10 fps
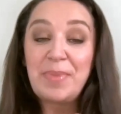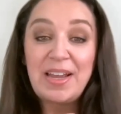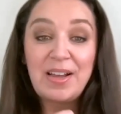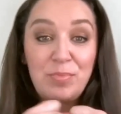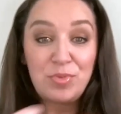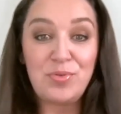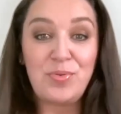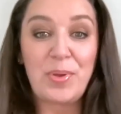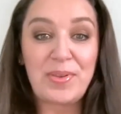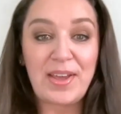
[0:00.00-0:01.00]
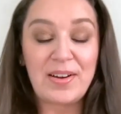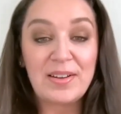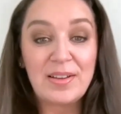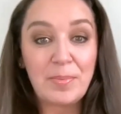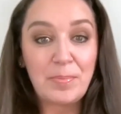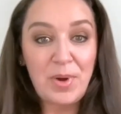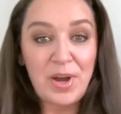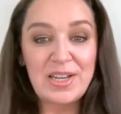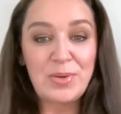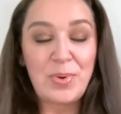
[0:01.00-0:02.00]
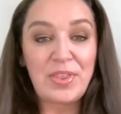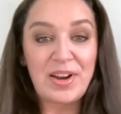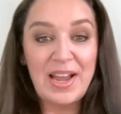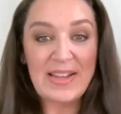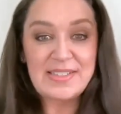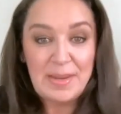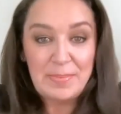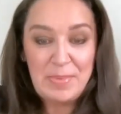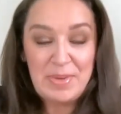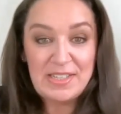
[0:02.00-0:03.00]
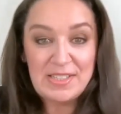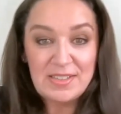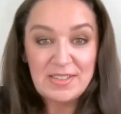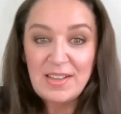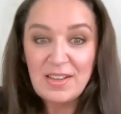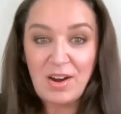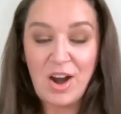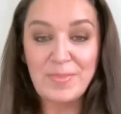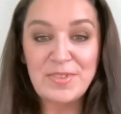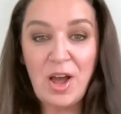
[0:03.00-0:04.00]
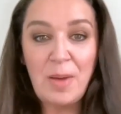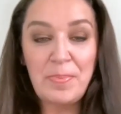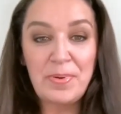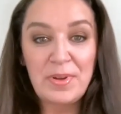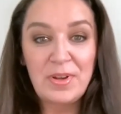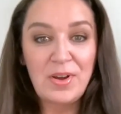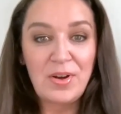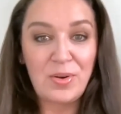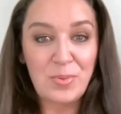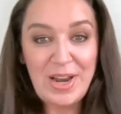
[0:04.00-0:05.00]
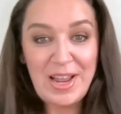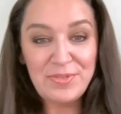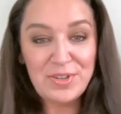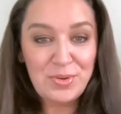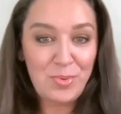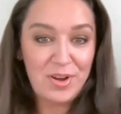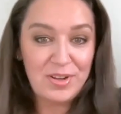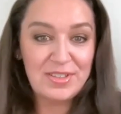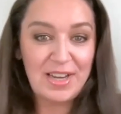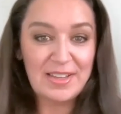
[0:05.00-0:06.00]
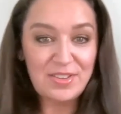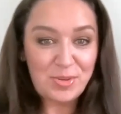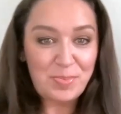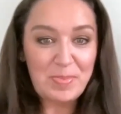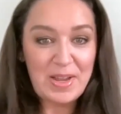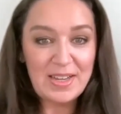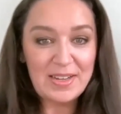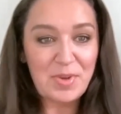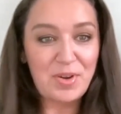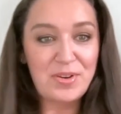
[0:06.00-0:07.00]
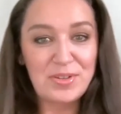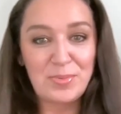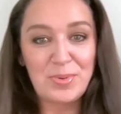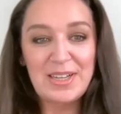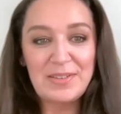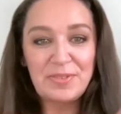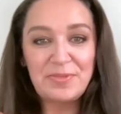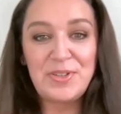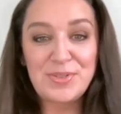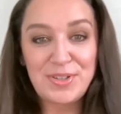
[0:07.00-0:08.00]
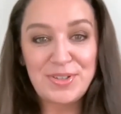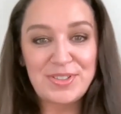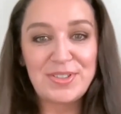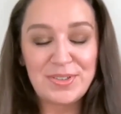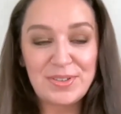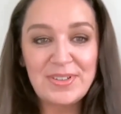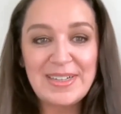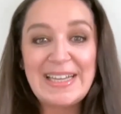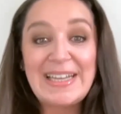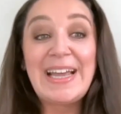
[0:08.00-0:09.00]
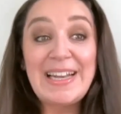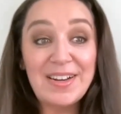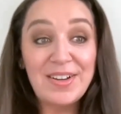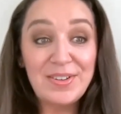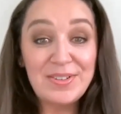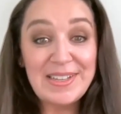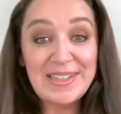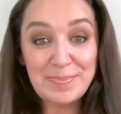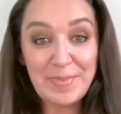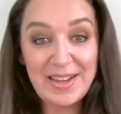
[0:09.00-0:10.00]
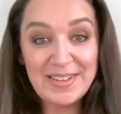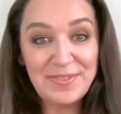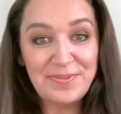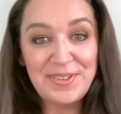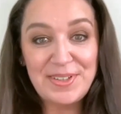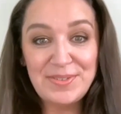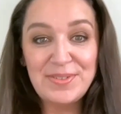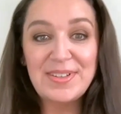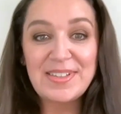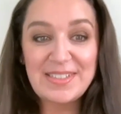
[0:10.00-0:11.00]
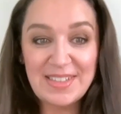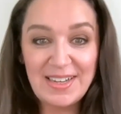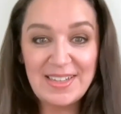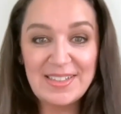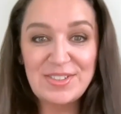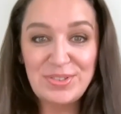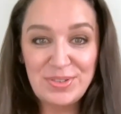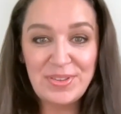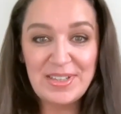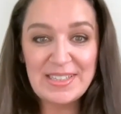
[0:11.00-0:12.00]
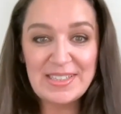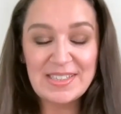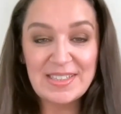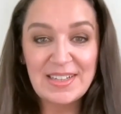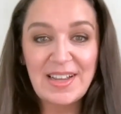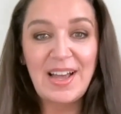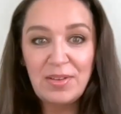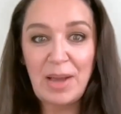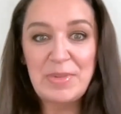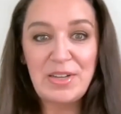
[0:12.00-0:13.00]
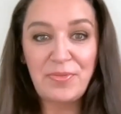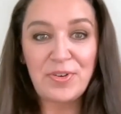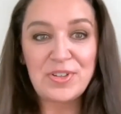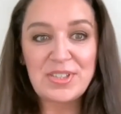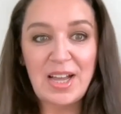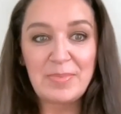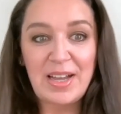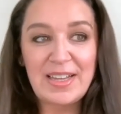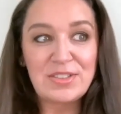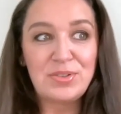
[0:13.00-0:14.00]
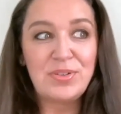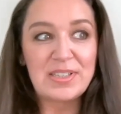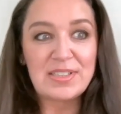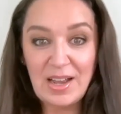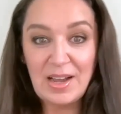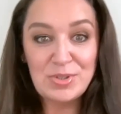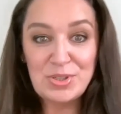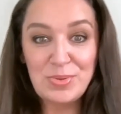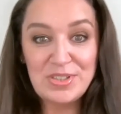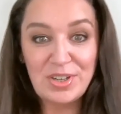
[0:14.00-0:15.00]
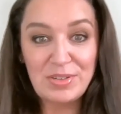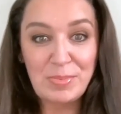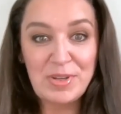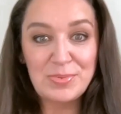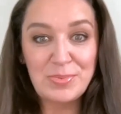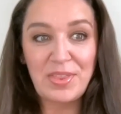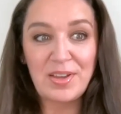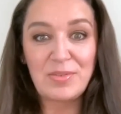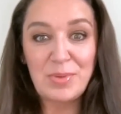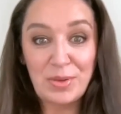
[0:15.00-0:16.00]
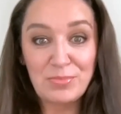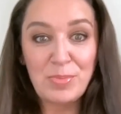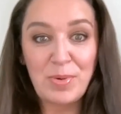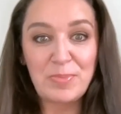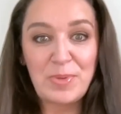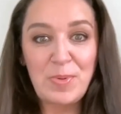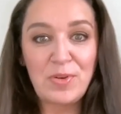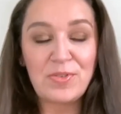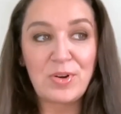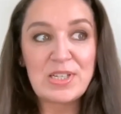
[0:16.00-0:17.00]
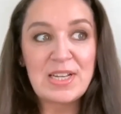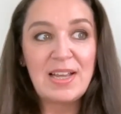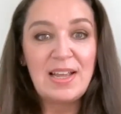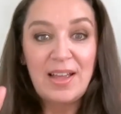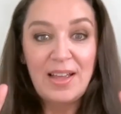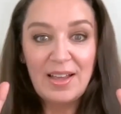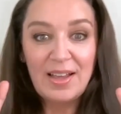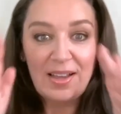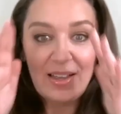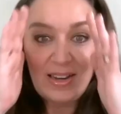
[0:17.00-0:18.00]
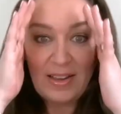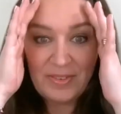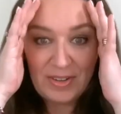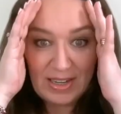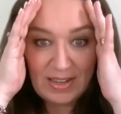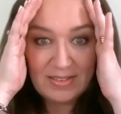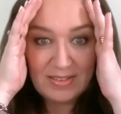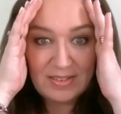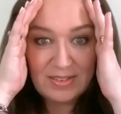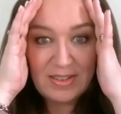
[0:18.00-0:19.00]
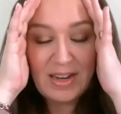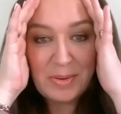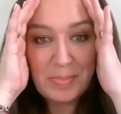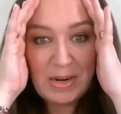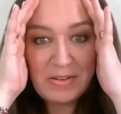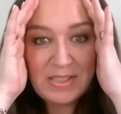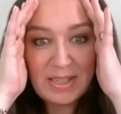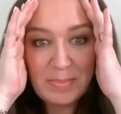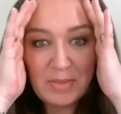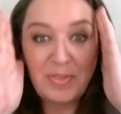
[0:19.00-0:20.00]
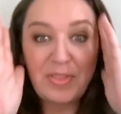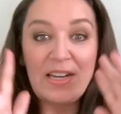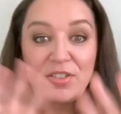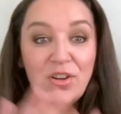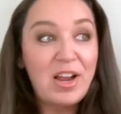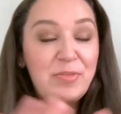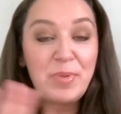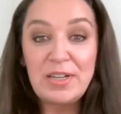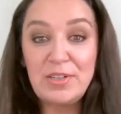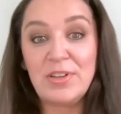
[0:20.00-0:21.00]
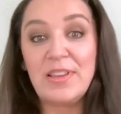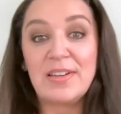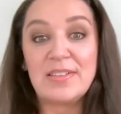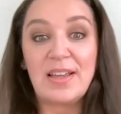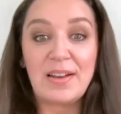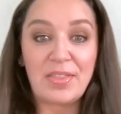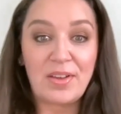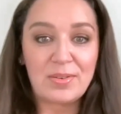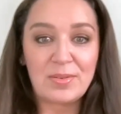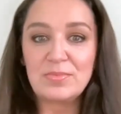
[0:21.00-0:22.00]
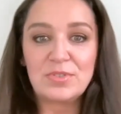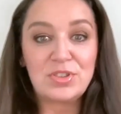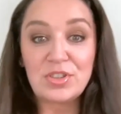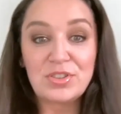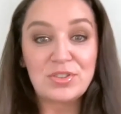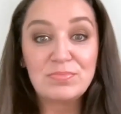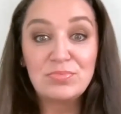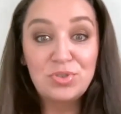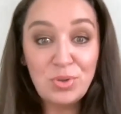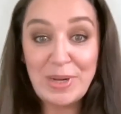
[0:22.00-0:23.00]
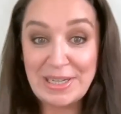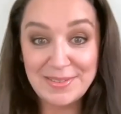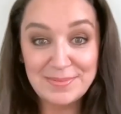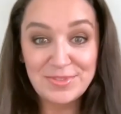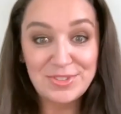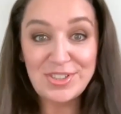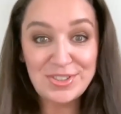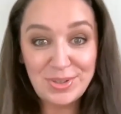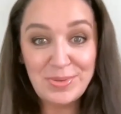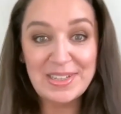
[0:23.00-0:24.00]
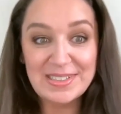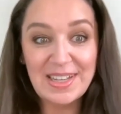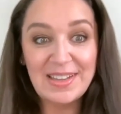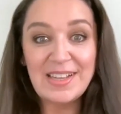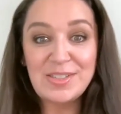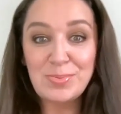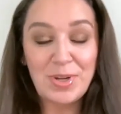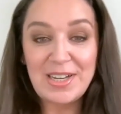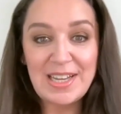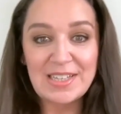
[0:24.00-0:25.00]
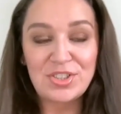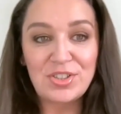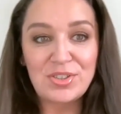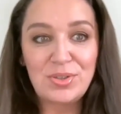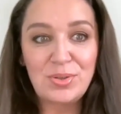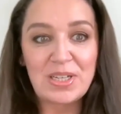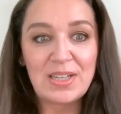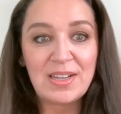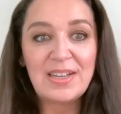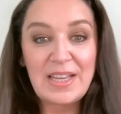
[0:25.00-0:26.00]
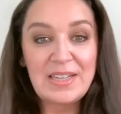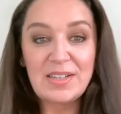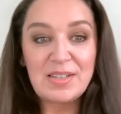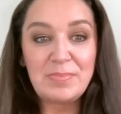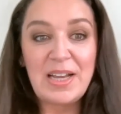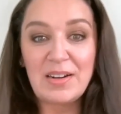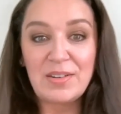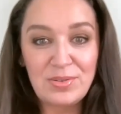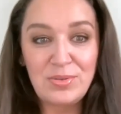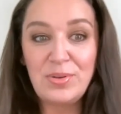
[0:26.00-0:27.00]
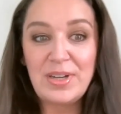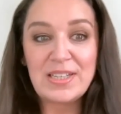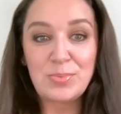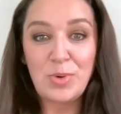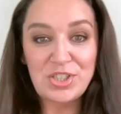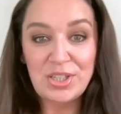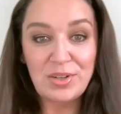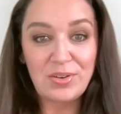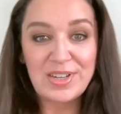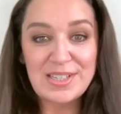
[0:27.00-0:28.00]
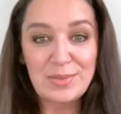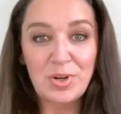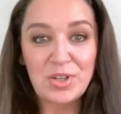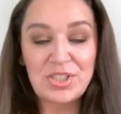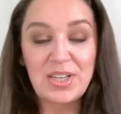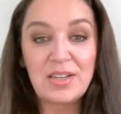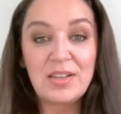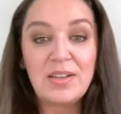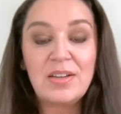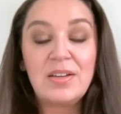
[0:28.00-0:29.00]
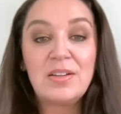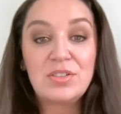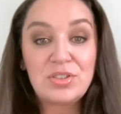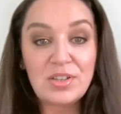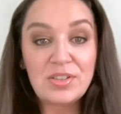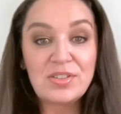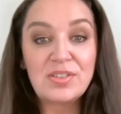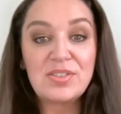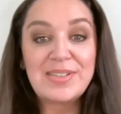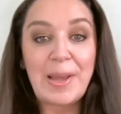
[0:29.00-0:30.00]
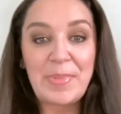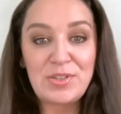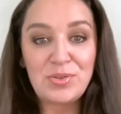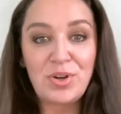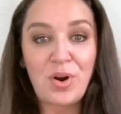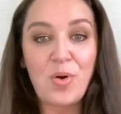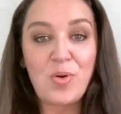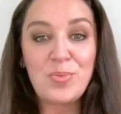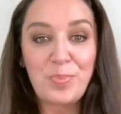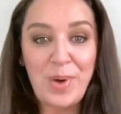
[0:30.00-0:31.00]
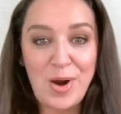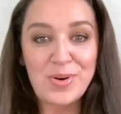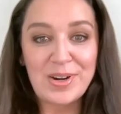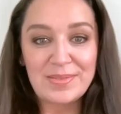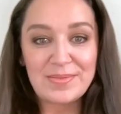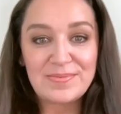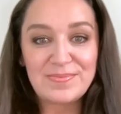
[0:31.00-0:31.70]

make a move with your body, with your hands, and maybe it's your arms up or whatever you want, like the Superman mode or whatever feels good to you. And I know this might feel silly to do this. I mean, the first time I had to do this, I was doing Hypnotherapist with a group of people, of course. And I felt like, oh, how embarrassing. But then I saw everybody doing it. And I thought, just do it. Just do it. And that's what it is. Just do it. It doesn't matter who is watching or isn't watching. Just step into your own power.